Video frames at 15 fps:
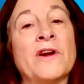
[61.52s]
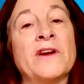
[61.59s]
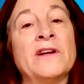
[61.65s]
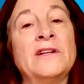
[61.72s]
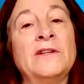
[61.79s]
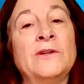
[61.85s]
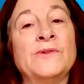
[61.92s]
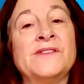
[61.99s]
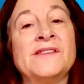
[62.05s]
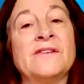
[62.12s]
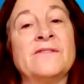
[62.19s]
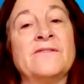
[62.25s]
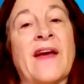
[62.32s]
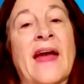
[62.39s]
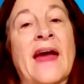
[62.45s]
more
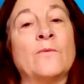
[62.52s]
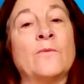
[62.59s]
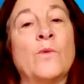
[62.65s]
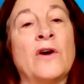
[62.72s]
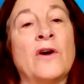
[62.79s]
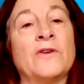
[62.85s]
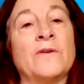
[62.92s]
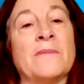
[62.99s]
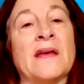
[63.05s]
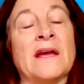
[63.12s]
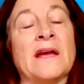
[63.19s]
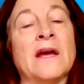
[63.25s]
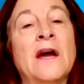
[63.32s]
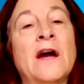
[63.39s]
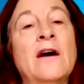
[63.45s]
inclusive and
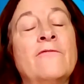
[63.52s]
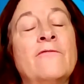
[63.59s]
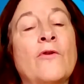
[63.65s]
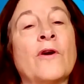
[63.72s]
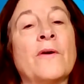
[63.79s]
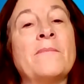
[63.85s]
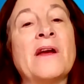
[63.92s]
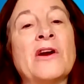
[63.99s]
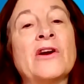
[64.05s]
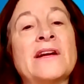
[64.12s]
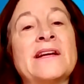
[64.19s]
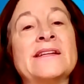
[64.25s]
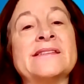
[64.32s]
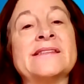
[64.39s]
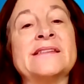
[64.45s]
welcoming for
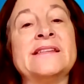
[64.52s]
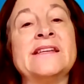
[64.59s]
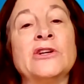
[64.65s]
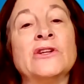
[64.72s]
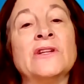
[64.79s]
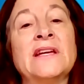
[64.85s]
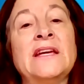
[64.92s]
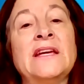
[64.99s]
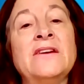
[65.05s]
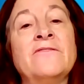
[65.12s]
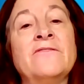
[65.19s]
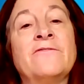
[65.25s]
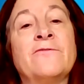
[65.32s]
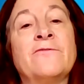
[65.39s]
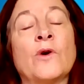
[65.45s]
America's nearly
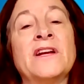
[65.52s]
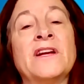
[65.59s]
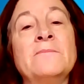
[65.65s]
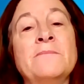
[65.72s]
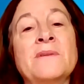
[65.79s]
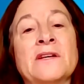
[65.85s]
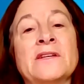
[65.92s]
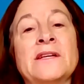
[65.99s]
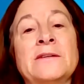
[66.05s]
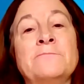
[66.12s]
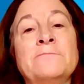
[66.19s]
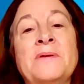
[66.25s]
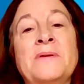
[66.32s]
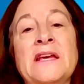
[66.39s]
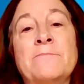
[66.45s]
40
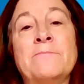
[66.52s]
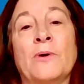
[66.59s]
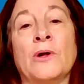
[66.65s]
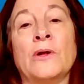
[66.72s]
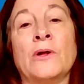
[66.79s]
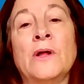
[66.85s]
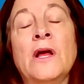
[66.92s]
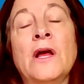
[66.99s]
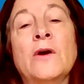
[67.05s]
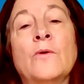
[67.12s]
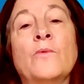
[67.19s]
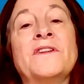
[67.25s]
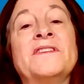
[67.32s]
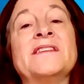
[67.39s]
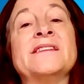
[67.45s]
million people
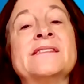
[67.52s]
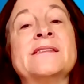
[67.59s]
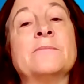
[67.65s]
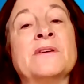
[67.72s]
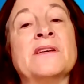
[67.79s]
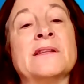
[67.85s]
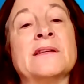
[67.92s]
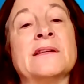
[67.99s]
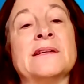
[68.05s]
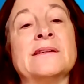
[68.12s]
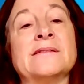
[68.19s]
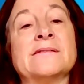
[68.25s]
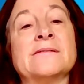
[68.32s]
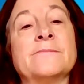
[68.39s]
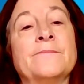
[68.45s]
with
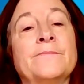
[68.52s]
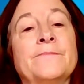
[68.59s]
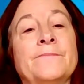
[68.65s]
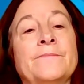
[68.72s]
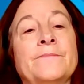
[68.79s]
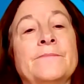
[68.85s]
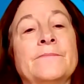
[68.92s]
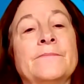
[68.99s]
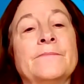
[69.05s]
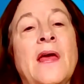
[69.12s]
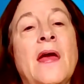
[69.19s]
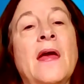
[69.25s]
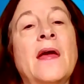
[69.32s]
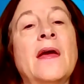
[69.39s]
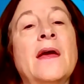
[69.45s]
disabilities.
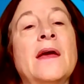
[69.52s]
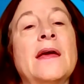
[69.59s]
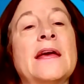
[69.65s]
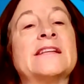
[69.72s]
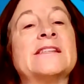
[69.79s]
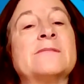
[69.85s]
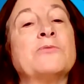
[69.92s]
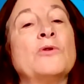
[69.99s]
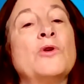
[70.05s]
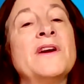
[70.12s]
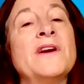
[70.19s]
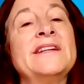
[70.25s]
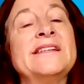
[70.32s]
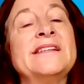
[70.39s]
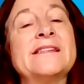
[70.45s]

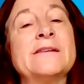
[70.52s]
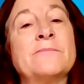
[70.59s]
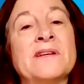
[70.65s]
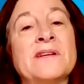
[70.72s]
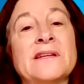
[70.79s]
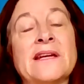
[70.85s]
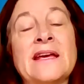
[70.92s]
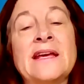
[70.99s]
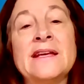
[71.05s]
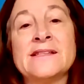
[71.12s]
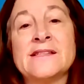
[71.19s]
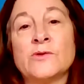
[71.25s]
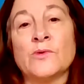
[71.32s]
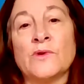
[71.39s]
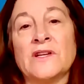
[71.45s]
Exploring disability
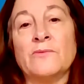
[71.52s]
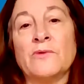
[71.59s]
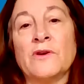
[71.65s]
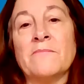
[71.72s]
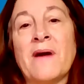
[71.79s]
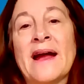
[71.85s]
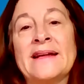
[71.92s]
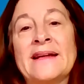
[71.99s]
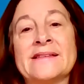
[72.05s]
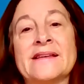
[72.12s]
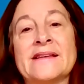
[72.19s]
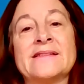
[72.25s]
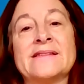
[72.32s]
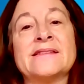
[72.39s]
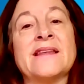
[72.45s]
history reminds
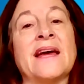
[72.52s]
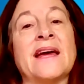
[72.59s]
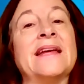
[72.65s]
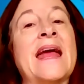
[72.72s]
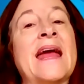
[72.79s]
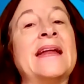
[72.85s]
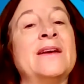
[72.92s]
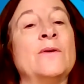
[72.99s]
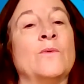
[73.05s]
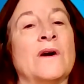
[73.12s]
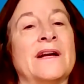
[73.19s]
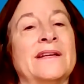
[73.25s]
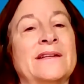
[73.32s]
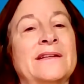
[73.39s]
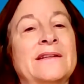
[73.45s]
us that
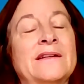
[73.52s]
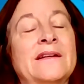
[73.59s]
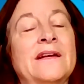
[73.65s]
anyone,